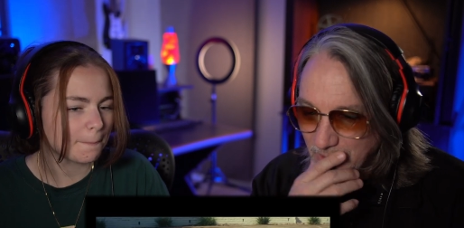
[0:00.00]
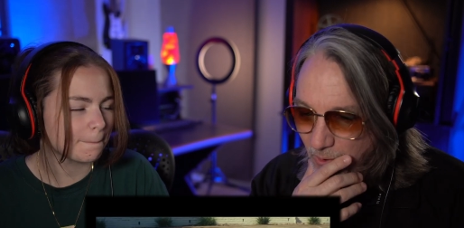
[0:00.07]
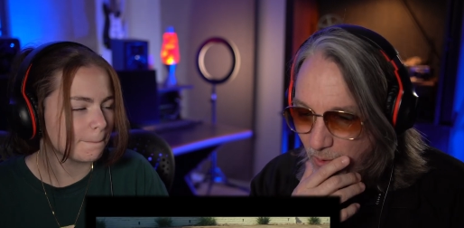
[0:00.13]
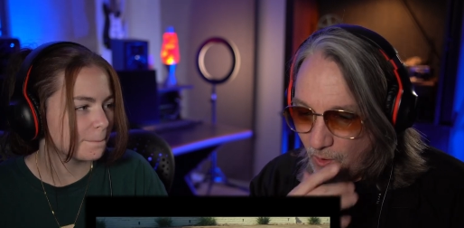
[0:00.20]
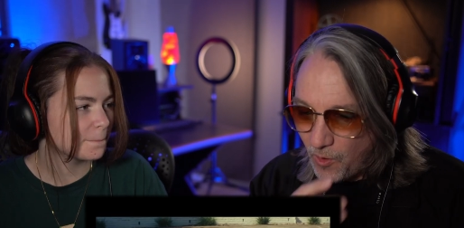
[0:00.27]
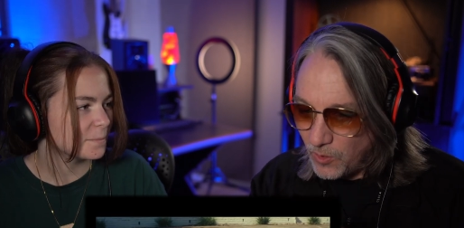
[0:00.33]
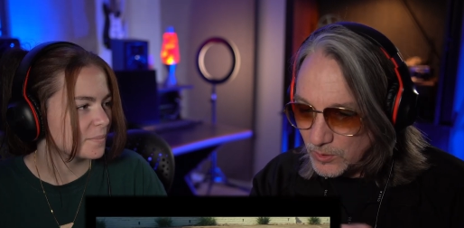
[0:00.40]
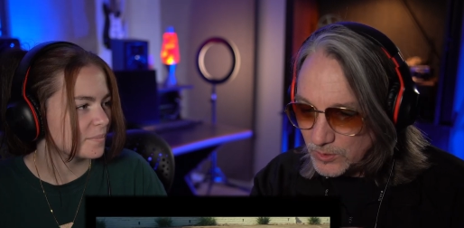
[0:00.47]

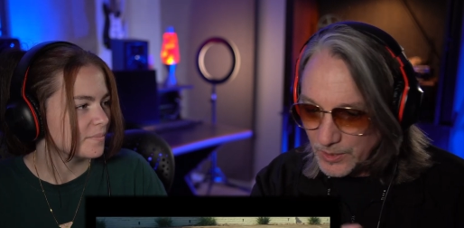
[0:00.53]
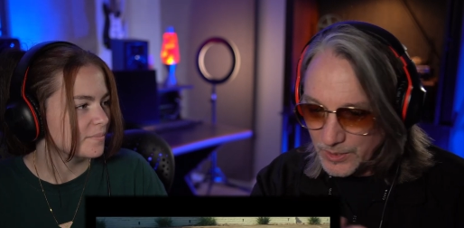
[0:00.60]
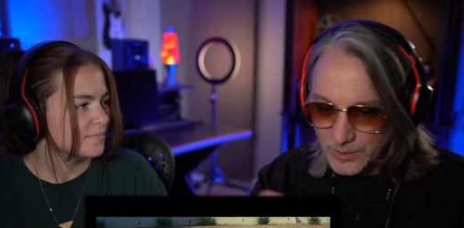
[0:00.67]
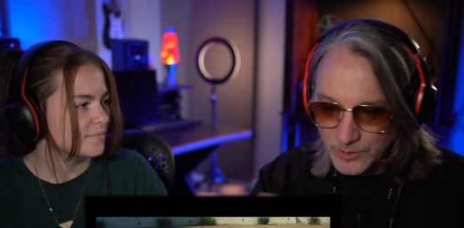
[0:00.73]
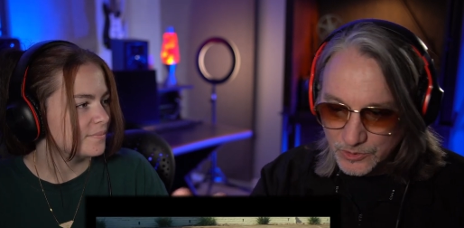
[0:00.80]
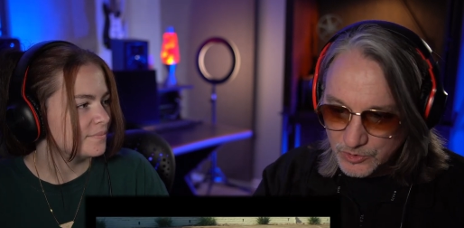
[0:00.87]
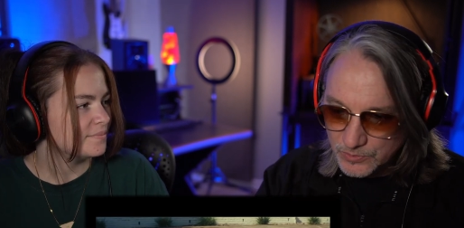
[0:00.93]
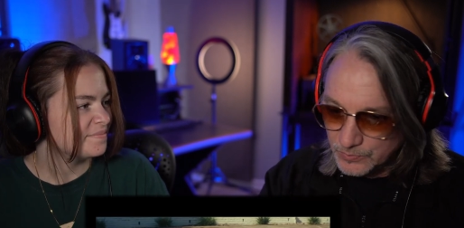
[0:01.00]
Speaker 1: whole
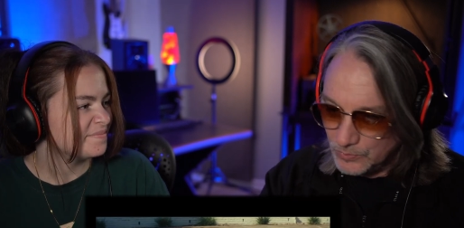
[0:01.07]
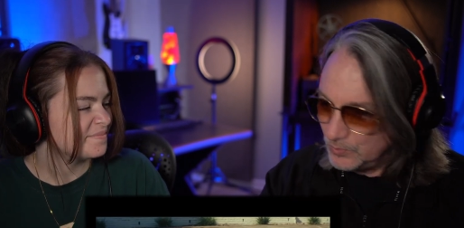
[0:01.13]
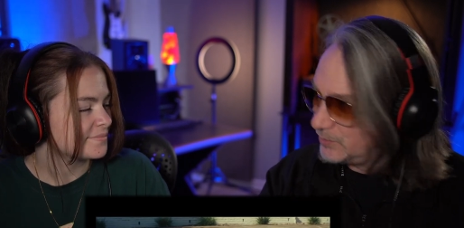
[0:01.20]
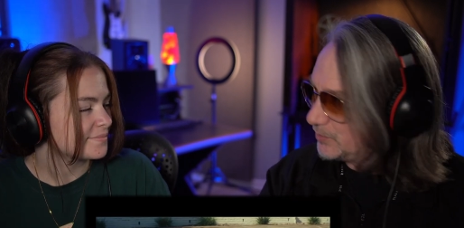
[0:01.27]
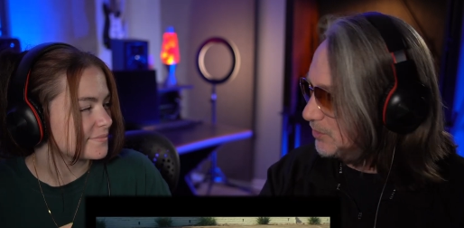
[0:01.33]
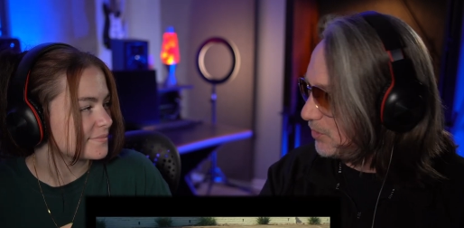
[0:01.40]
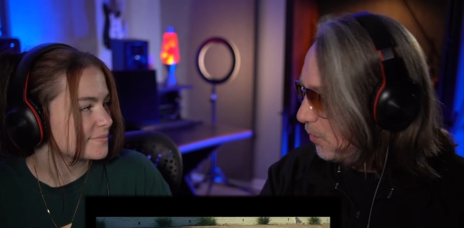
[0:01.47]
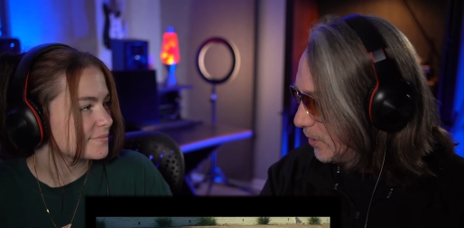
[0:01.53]
little
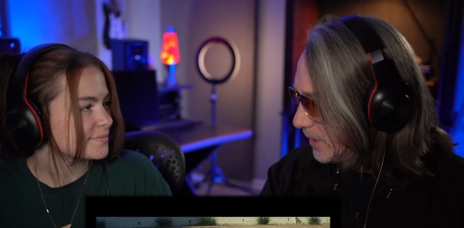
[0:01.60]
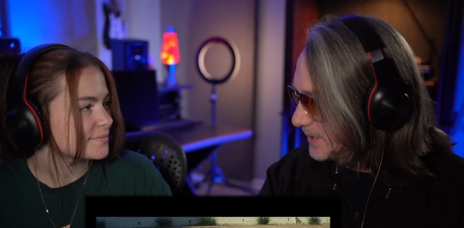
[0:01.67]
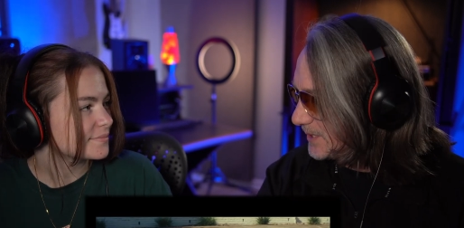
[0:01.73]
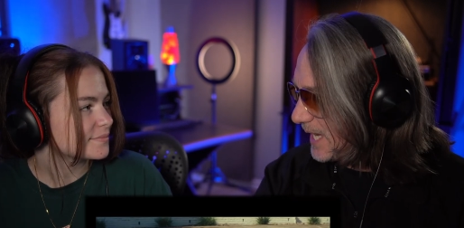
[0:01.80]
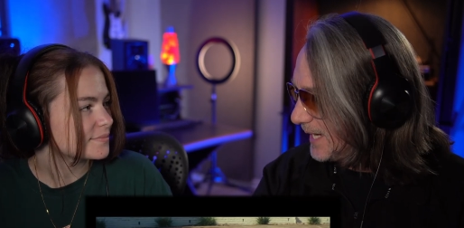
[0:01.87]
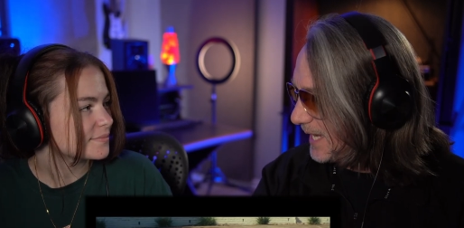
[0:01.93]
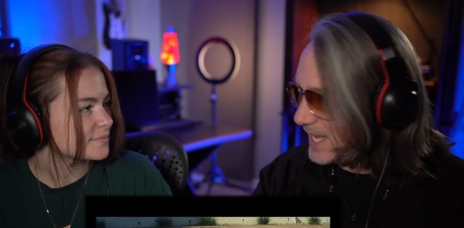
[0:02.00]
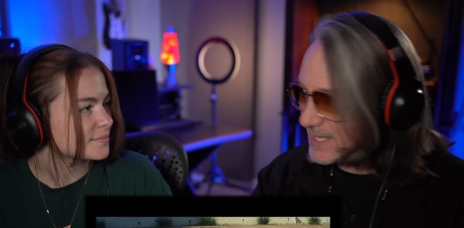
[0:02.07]

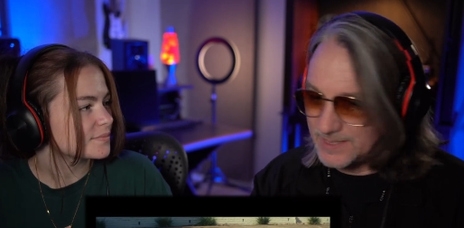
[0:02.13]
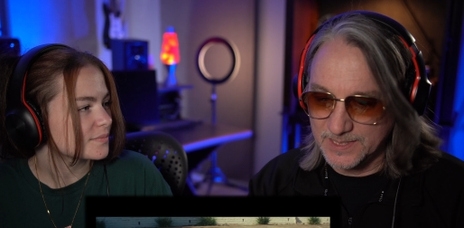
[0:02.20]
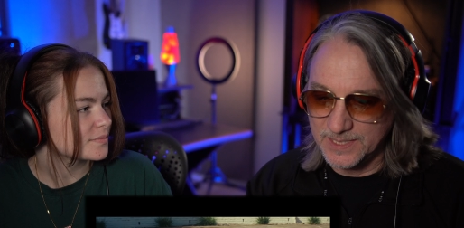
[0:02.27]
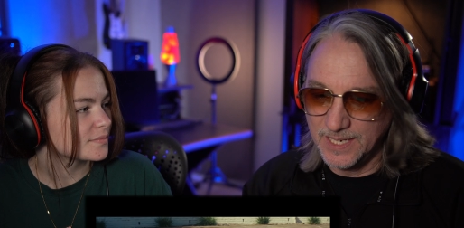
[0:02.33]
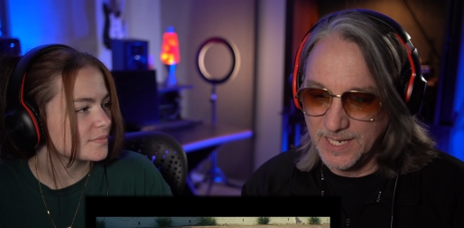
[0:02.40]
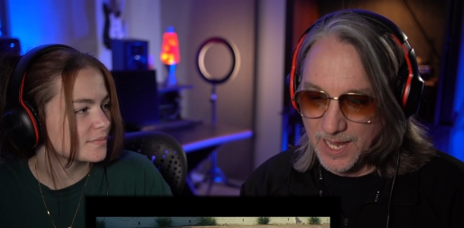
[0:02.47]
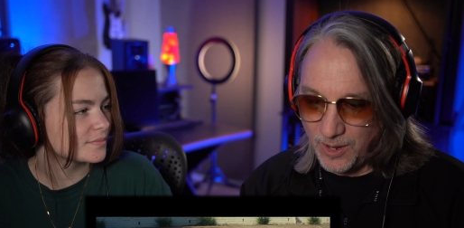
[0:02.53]
course, I guess,